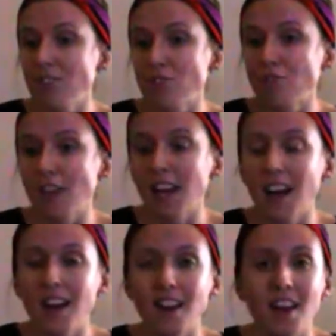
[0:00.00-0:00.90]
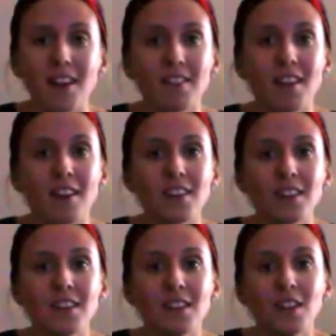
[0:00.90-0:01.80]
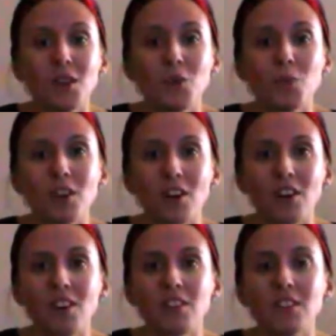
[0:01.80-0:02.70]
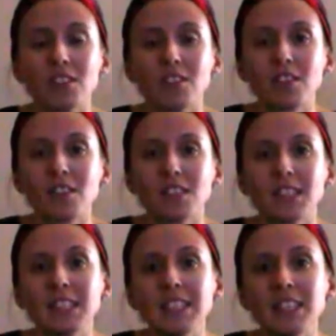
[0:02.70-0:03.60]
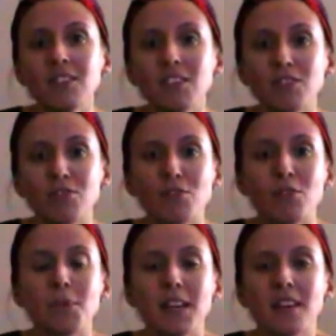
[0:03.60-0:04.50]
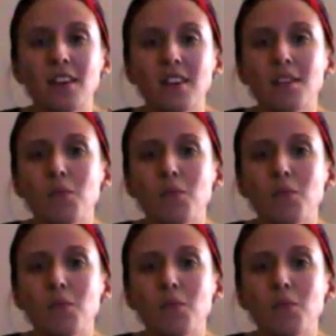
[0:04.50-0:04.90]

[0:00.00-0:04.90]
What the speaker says: straight at 8 o'clock we all leave and form a